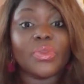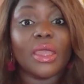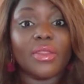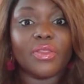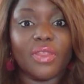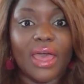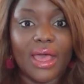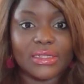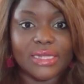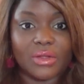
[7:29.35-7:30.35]

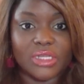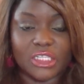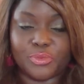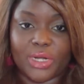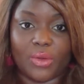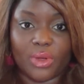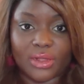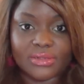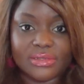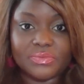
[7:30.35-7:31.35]
That's how desperate I
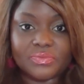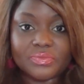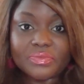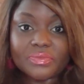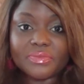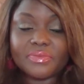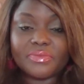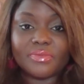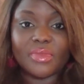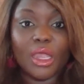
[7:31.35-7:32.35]
was.
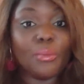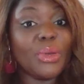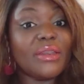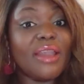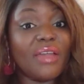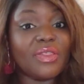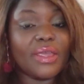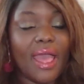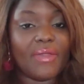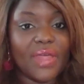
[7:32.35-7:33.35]
But
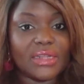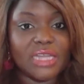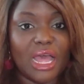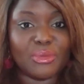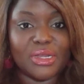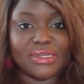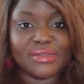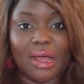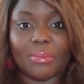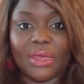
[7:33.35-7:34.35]
nothing at that time could
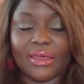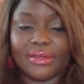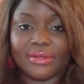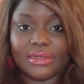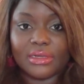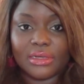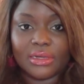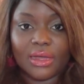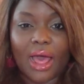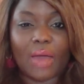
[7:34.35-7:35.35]
stop me.
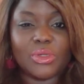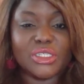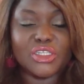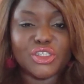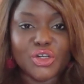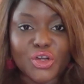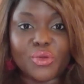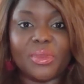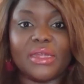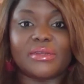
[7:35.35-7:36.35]
I was
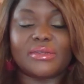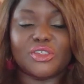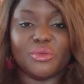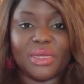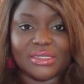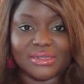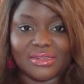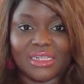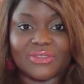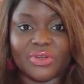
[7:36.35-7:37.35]
determined to be
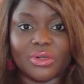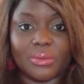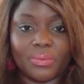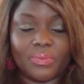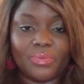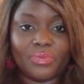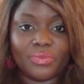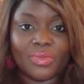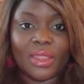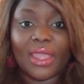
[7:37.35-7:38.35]
successful,
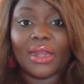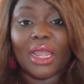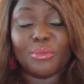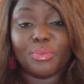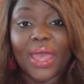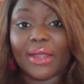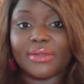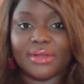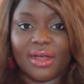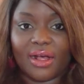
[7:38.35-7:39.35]
and I
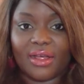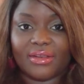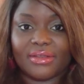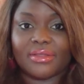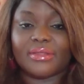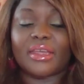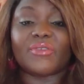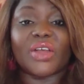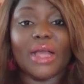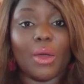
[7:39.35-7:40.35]
begged God that
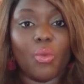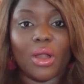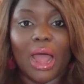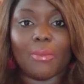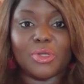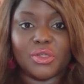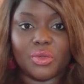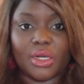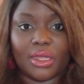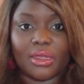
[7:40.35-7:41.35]
if I got one
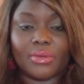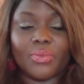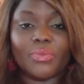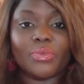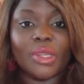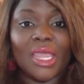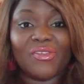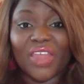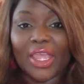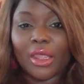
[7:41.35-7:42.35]
opportunity, if
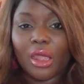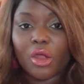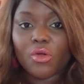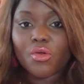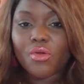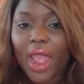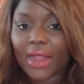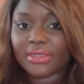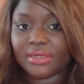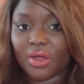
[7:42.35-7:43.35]
they
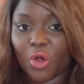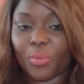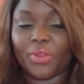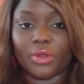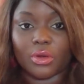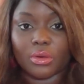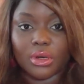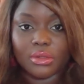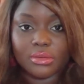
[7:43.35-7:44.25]
cracked open the door,